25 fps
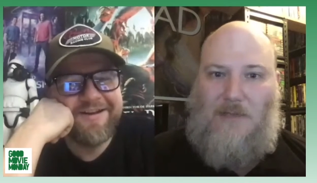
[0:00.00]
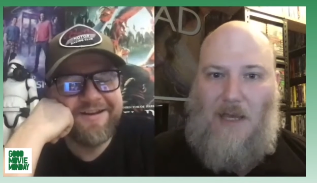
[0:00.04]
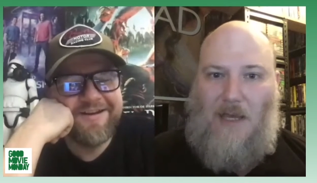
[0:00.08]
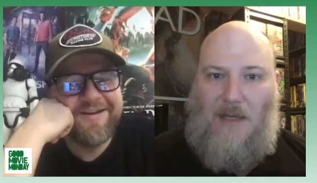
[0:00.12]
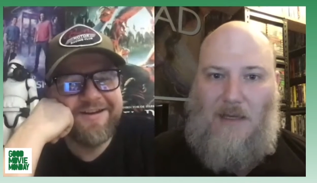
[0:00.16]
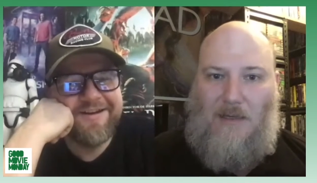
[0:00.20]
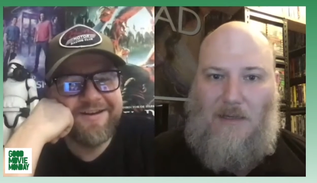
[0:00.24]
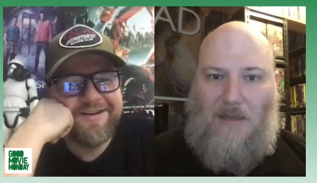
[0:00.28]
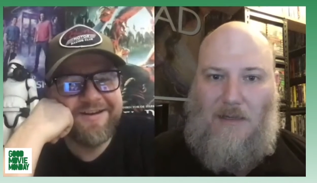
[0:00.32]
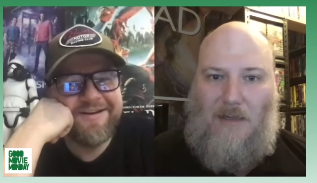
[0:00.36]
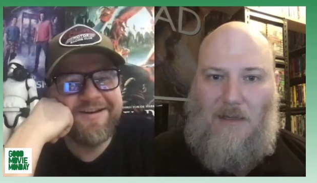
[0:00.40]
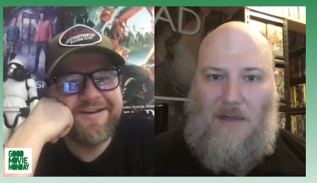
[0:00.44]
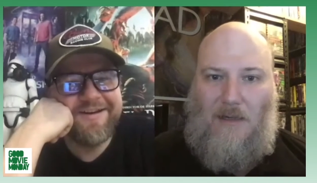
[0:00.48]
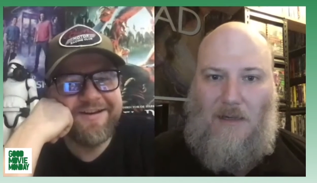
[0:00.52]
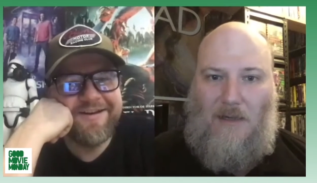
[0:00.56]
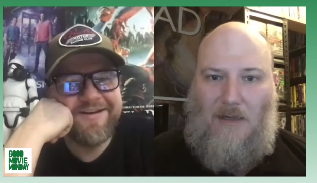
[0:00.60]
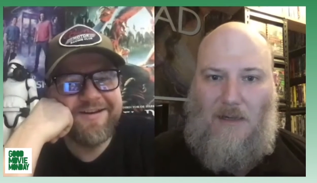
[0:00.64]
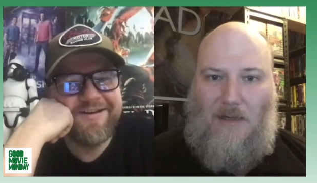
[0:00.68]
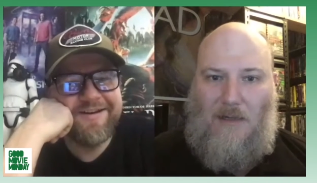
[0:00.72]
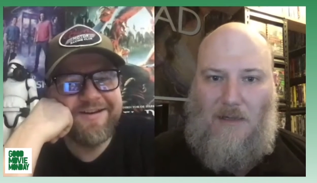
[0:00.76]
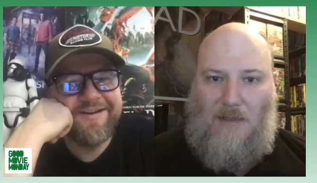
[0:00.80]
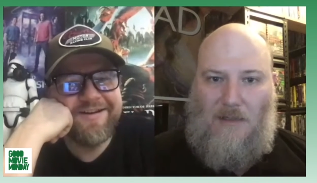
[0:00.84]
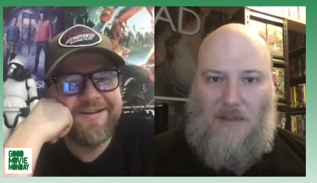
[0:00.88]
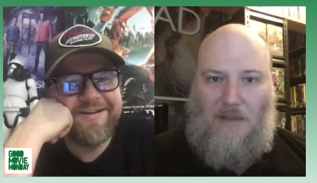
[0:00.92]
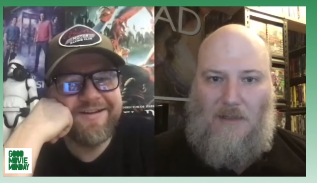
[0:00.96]
Speaker 1: Uh,
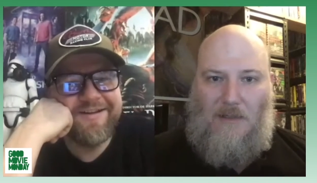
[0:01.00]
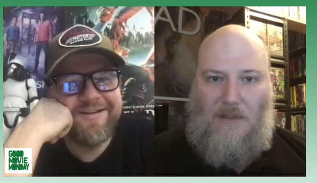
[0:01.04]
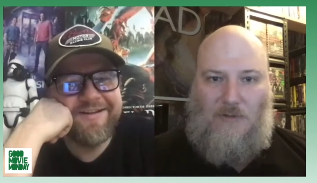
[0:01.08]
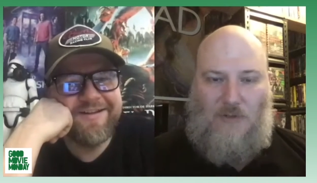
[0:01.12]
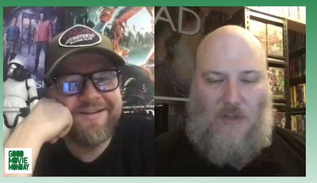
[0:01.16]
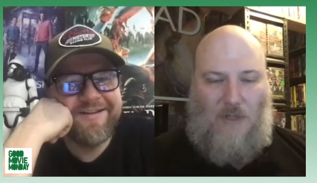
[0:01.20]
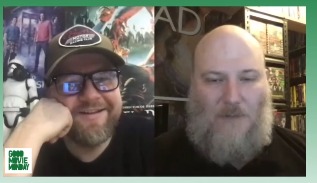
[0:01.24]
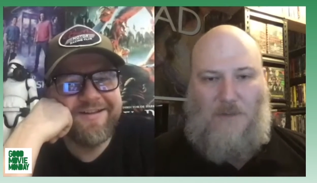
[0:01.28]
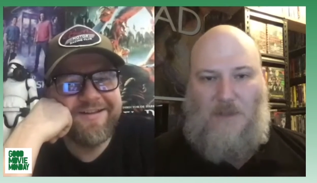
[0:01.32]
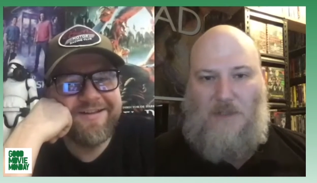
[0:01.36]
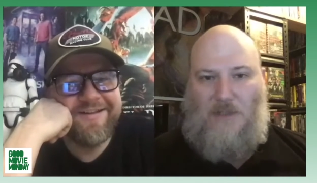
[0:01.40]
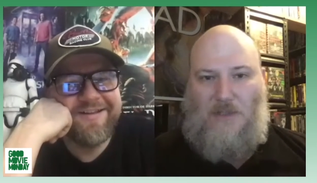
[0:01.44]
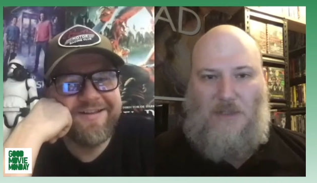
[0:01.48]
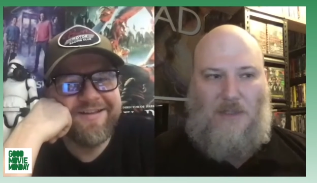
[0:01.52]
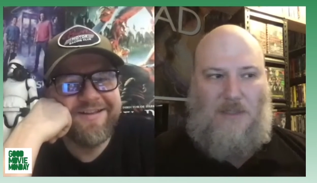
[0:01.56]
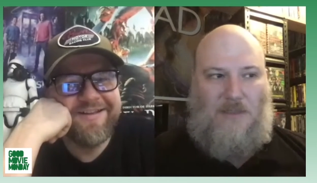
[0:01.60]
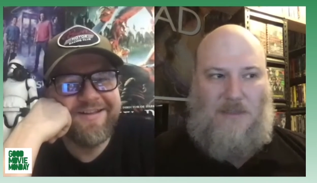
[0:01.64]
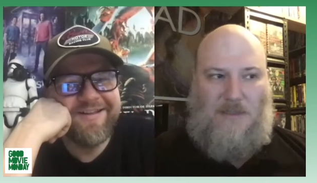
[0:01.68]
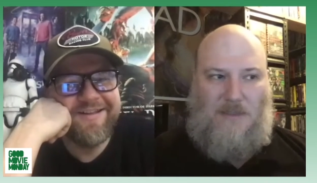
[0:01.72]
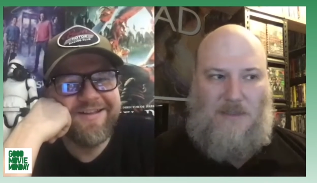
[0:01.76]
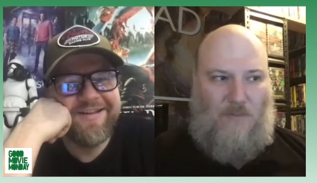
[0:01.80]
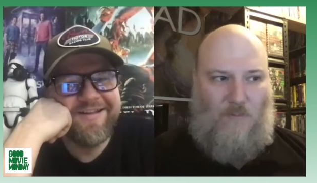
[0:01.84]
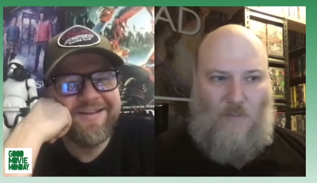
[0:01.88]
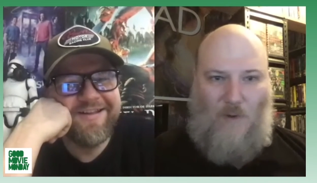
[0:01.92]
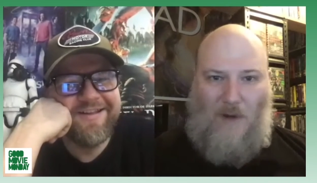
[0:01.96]
so I'm just going to
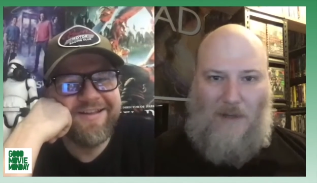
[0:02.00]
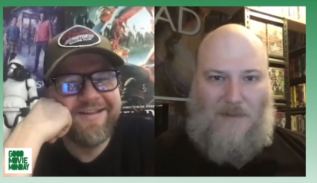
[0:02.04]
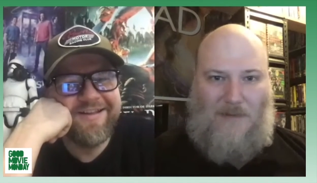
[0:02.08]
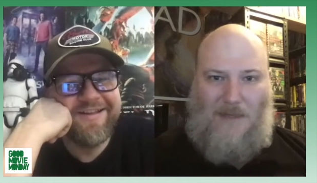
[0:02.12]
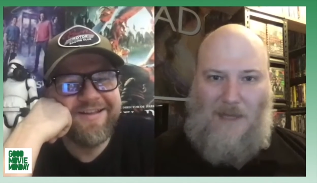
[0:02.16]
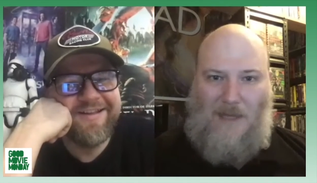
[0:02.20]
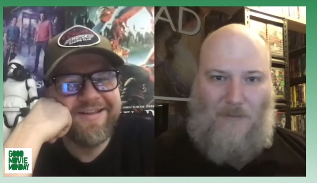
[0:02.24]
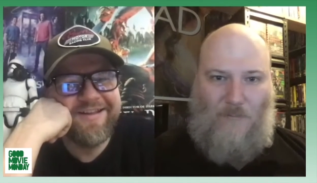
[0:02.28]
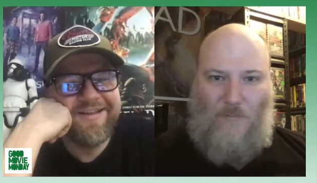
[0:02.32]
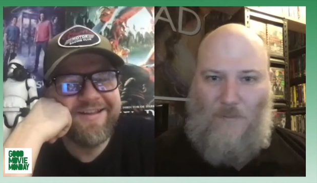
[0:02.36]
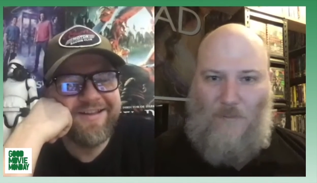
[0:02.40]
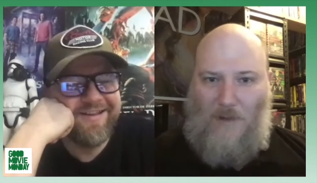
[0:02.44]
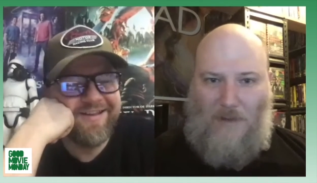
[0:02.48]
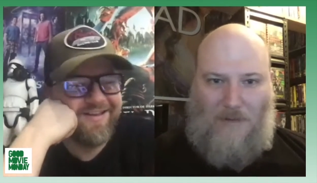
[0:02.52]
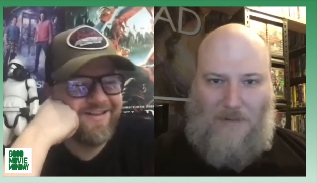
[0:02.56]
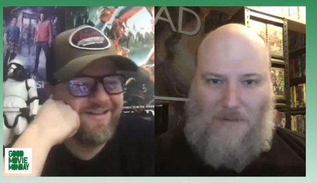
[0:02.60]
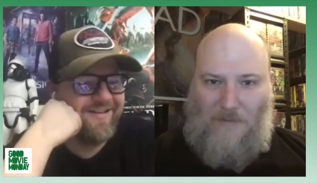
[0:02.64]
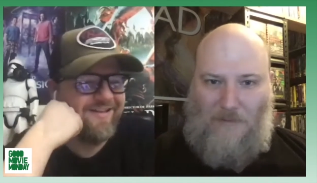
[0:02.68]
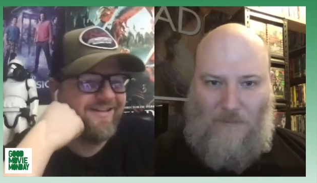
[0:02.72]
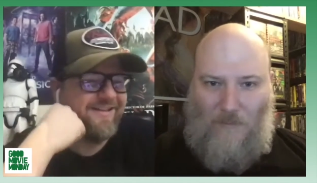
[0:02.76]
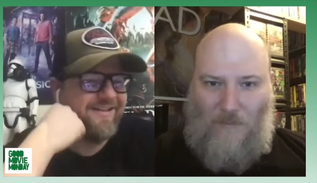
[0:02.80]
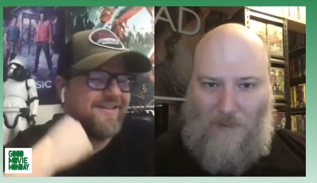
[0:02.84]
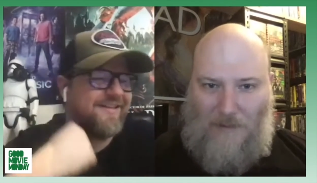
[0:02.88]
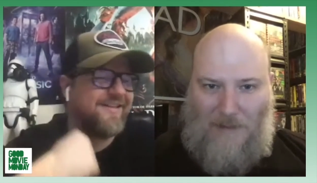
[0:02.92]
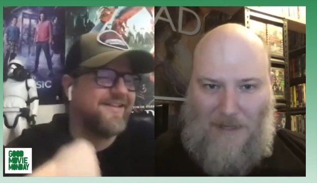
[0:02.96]
write down what what
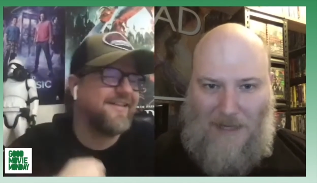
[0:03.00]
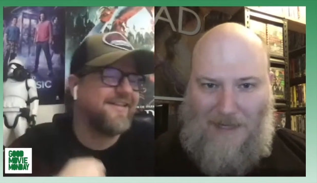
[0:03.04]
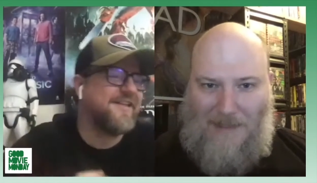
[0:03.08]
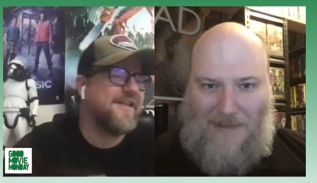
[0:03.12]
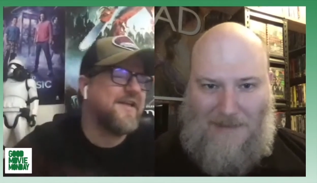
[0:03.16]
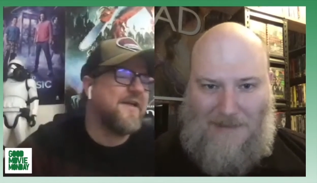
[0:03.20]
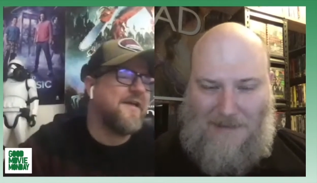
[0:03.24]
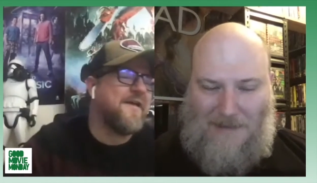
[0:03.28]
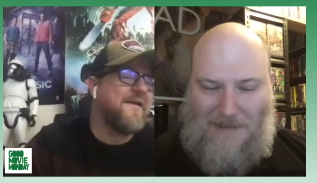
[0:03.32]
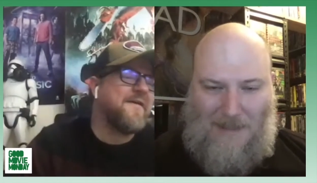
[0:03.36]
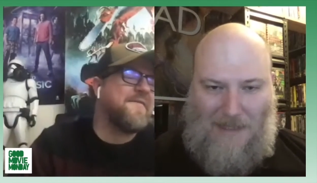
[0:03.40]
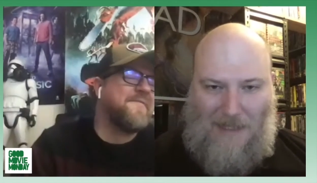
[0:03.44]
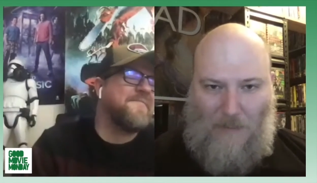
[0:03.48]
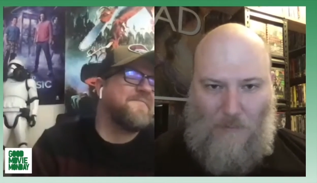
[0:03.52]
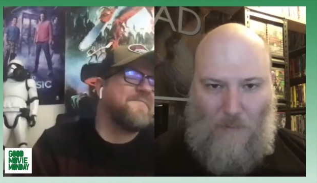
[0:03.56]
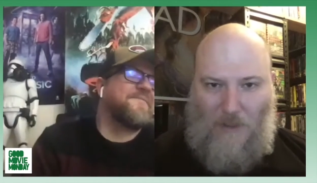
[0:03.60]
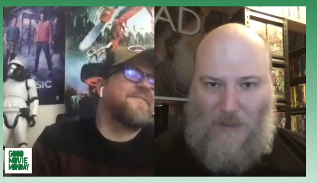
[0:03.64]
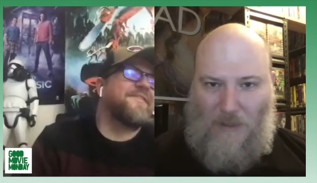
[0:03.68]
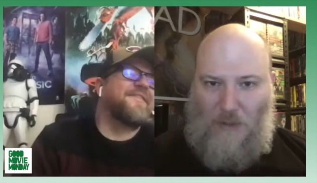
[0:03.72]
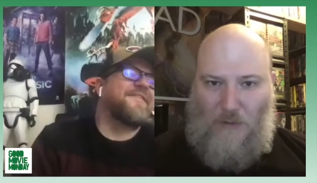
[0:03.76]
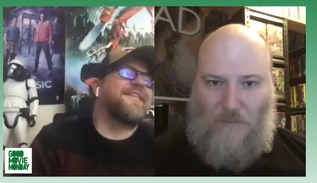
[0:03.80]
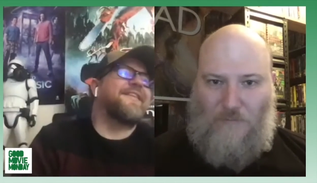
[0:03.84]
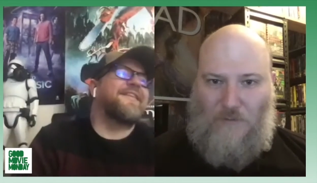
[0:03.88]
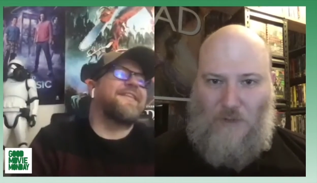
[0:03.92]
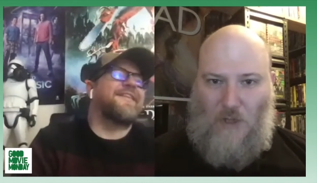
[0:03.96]
I see and what you've
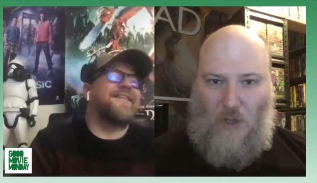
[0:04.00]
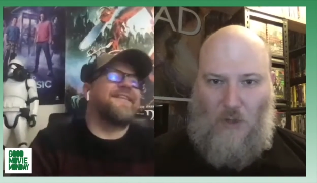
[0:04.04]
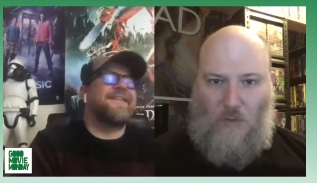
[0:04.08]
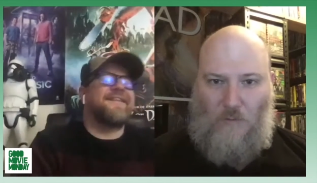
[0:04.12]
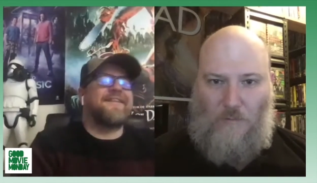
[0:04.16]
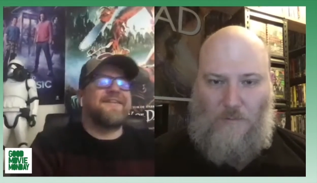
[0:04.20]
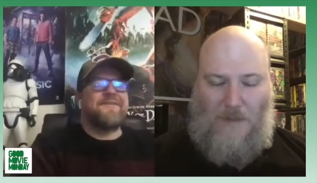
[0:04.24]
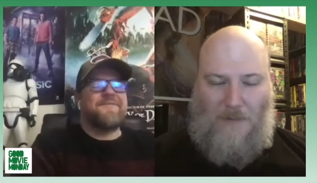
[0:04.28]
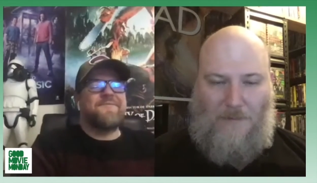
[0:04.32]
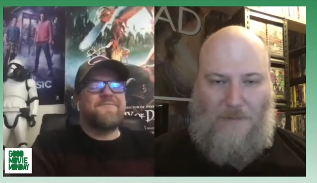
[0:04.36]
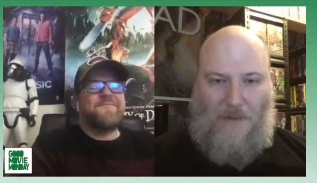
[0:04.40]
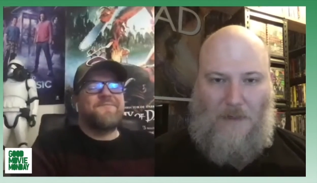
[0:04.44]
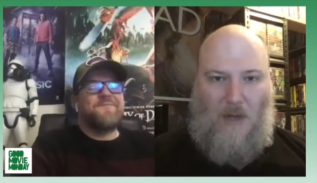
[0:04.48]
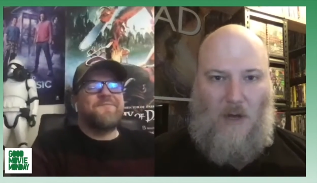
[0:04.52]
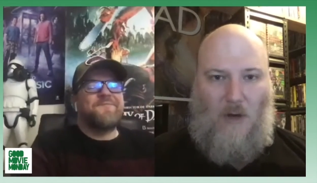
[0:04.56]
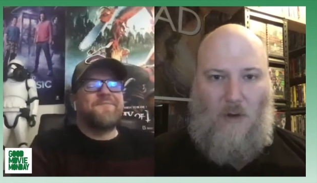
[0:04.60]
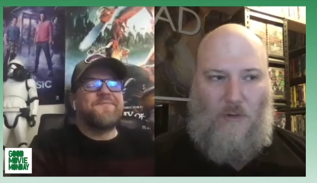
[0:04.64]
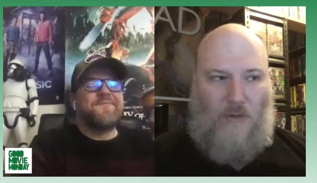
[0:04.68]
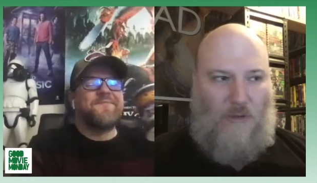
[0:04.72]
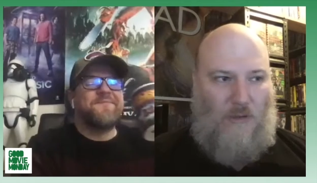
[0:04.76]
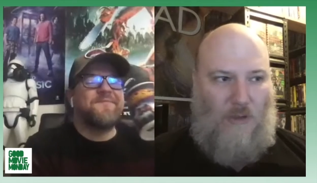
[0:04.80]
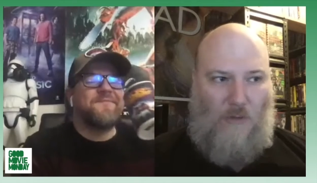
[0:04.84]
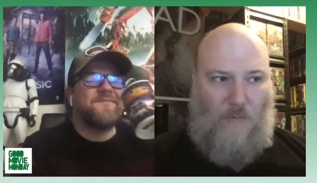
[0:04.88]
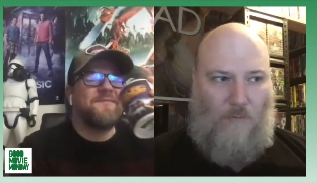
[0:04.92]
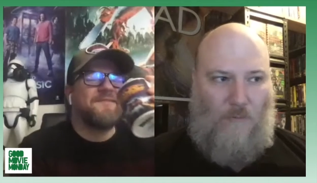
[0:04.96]
told me. But oh, you don't.